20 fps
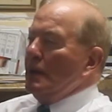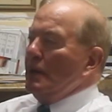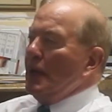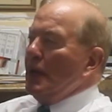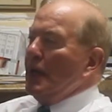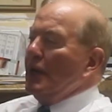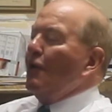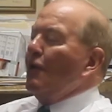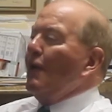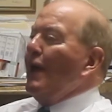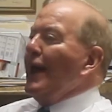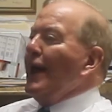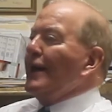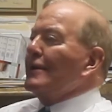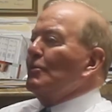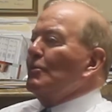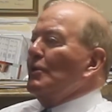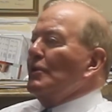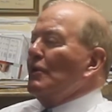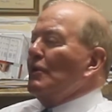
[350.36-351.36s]

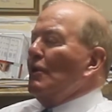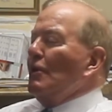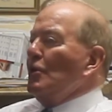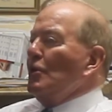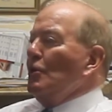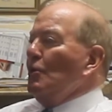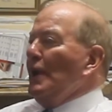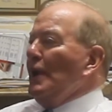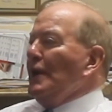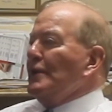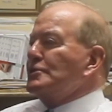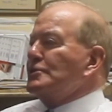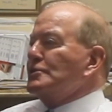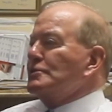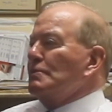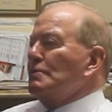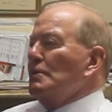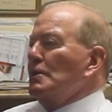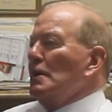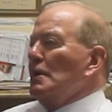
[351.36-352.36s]
interact with our
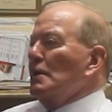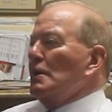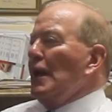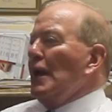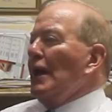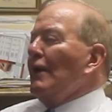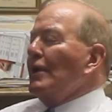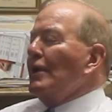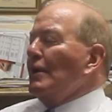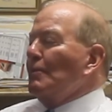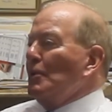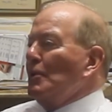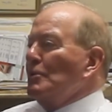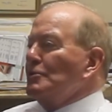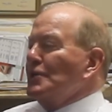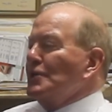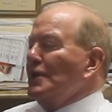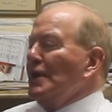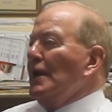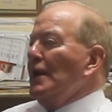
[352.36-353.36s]
U.S. accounting
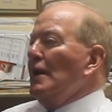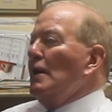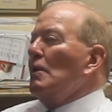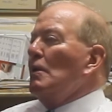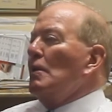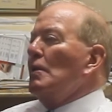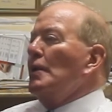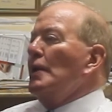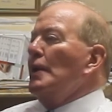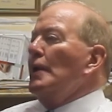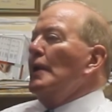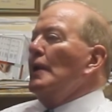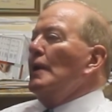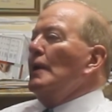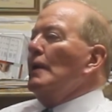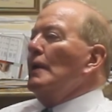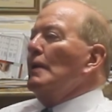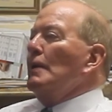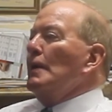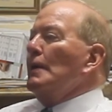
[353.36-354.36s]
personnel.
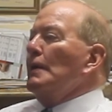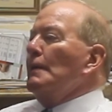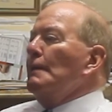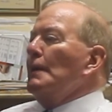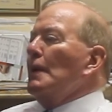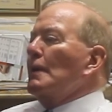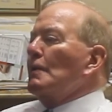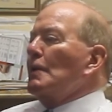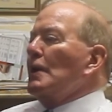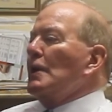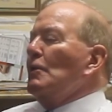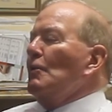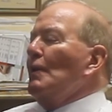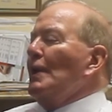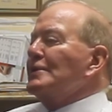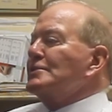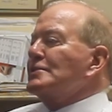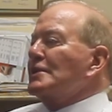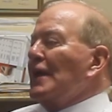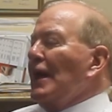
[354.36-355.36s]
Our
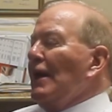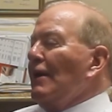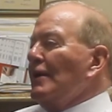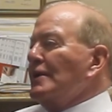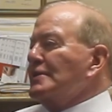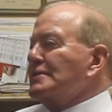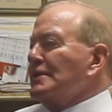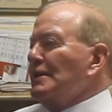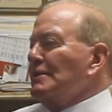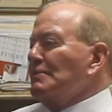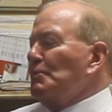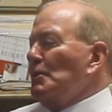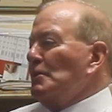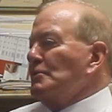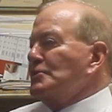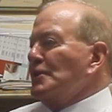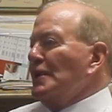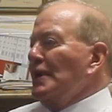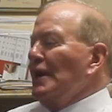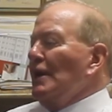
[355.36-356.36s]
U.S. accounting
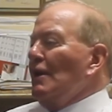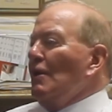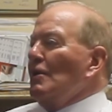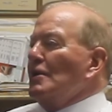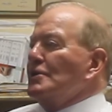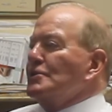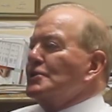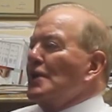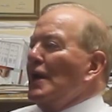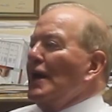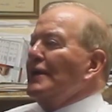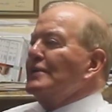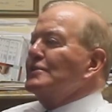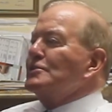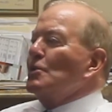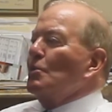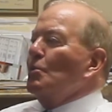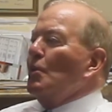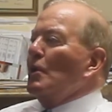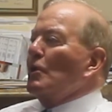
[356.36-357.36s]
personnel assigns
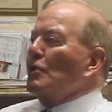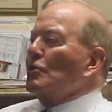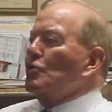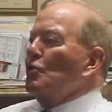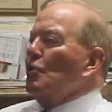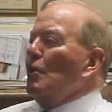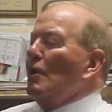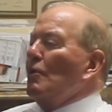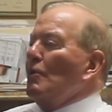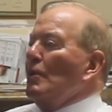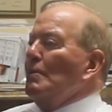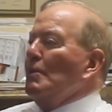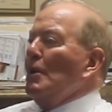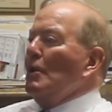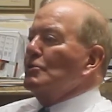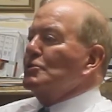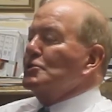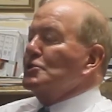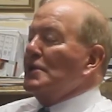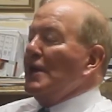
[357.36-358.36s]
the work to our
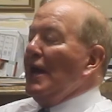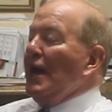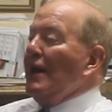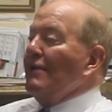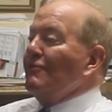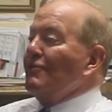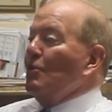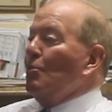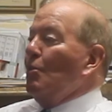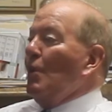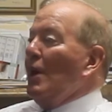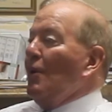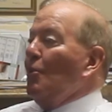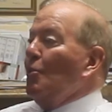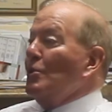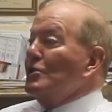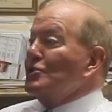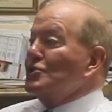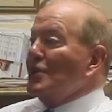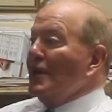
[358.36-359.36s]
remote staff, and while
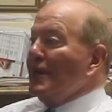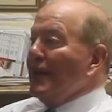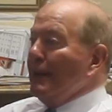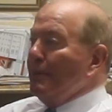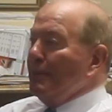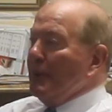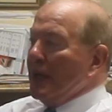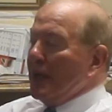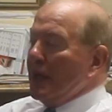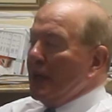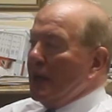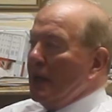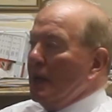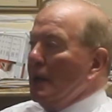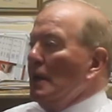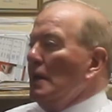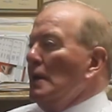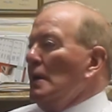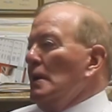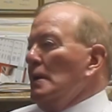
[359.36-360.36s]
we're sleeping,
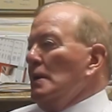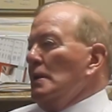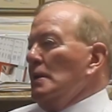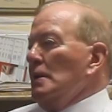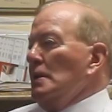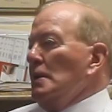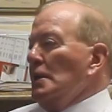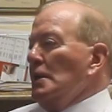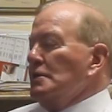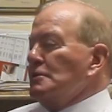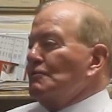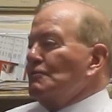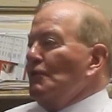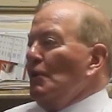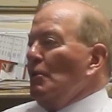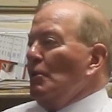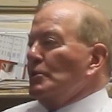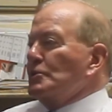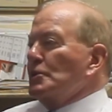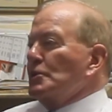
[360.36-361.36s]
these
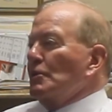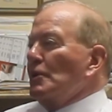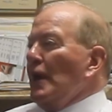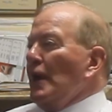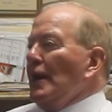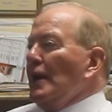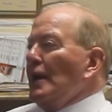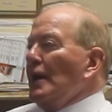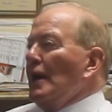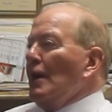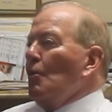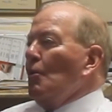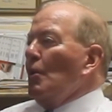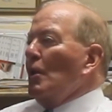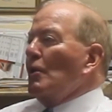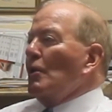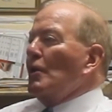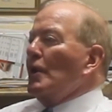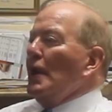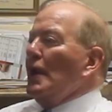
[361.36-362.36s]
folks are getting our
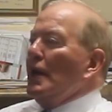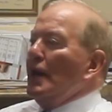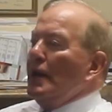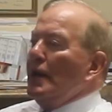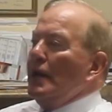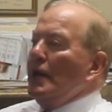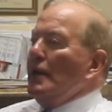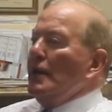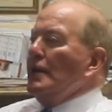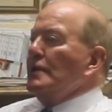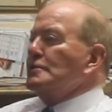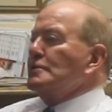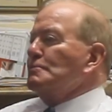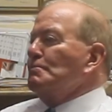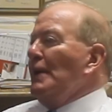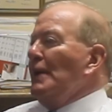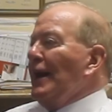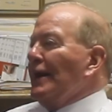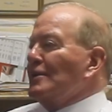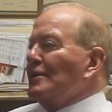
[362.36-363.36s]
work done, and it's
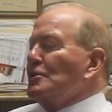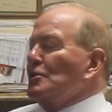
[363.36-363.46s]
back